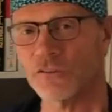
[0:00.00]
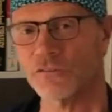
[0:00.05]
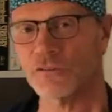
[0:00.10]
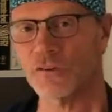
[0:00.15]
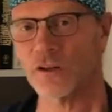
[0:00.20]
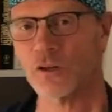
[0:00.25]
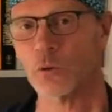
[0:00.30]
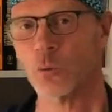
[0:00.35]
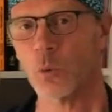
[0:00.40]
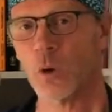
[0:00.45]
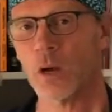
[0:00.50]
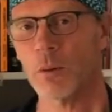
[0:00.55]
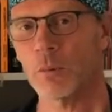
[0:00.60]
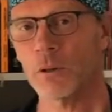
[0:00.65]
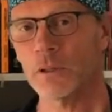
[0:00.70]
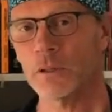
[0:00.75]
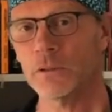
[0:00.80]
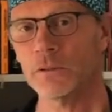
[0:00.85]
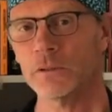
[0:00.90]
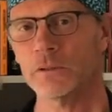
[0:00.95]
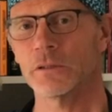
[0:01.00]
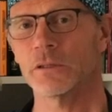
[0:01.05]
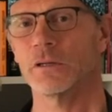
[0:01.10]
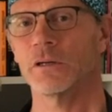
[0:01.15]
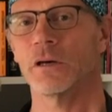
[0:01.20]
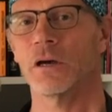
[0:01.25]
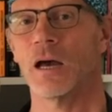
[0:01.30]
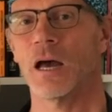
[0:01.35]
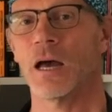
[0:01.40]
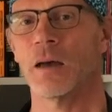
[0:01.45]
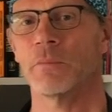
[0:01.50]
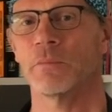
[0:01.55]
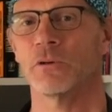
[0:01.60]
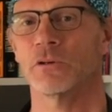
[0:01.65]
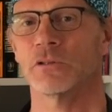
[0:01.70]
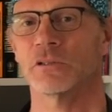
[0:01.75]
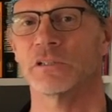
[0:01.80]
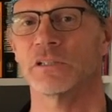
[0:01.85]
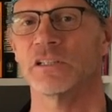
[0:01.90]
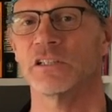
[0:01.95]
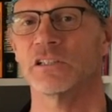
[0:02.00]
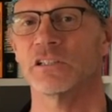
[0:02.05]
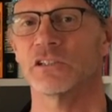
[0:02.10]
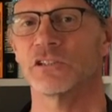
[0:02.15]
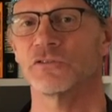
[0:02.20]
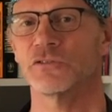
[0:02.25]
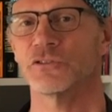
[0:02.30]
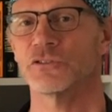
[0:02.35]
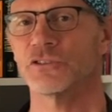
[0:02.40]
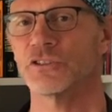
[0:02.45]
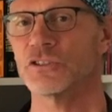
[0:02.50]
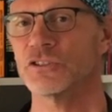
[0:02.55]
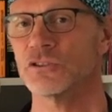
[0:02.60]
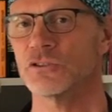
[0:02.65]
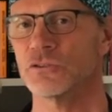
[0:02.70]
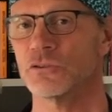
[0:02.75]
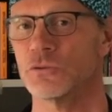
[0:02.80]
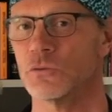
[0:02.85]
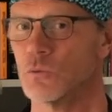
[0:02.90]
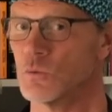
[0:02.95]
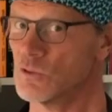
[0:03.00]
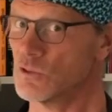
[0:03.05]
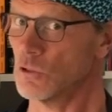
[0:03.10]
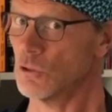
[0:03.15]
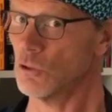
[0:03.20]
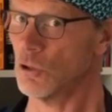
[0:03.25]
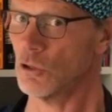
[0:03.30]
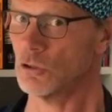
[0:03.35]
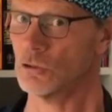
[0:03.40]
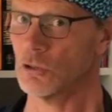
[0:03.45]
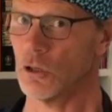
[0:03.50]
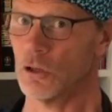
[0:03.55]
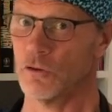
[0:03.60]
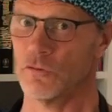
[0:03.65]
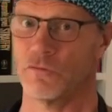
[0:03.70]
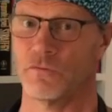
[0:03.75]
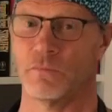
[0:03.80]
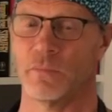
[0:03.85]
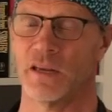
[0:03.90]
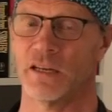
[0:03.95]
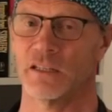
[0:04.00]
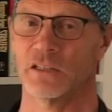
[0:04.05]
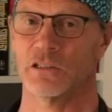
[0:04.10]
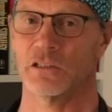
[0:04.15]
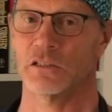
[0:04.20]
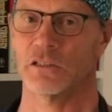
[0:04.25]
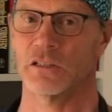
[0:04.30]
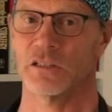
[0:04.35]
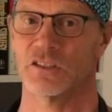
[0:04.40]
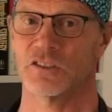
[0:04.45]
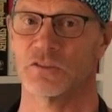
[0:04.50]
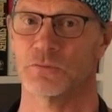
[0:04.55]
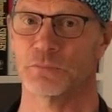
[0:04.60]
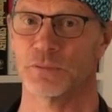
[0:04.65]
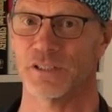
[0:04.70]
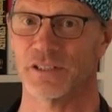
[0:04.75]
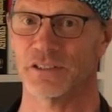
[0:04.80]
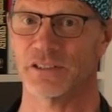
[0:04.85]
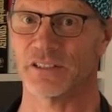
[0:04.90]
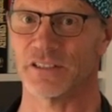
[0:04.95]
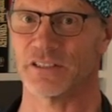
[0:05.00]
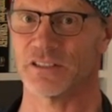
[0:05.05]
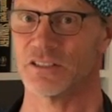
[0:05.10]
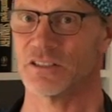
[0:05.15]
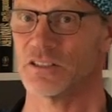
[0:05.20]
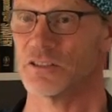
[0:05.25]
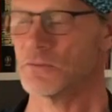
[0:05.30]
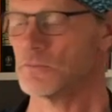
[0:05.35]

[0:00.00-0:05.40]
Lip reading: Frank Weber. I'm a clinical physician with a lot of medical experience.